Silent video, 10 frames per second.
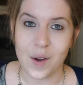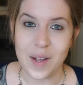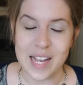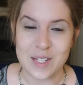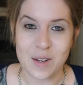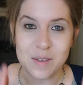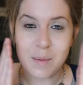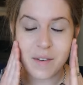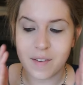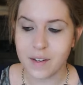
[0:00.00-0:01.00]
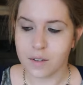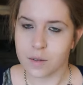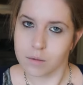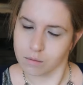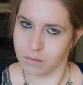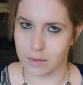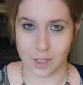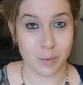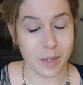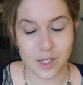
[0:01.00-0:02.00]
Okay, so I've done my foundation. I should